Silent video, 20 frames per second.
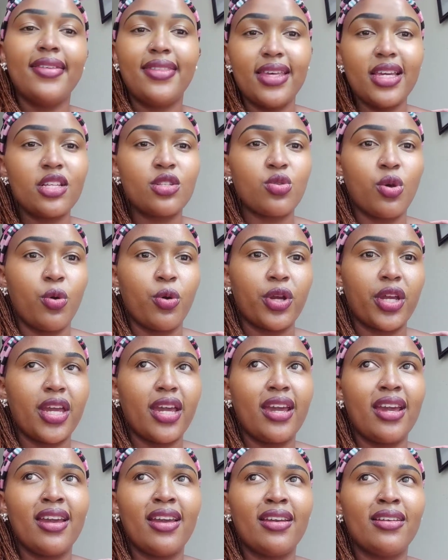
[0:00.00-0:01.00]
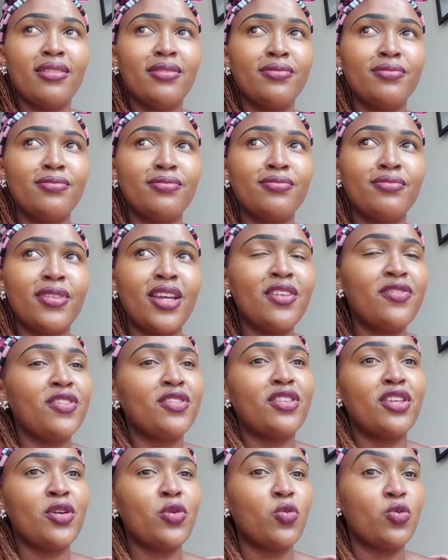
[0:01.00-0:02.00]
things were okay.
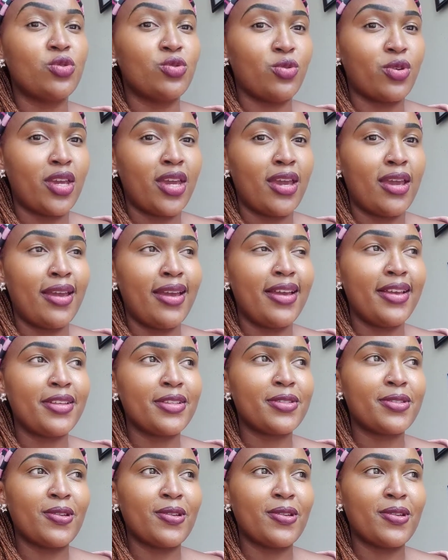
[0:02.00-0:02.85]
Everything was okay.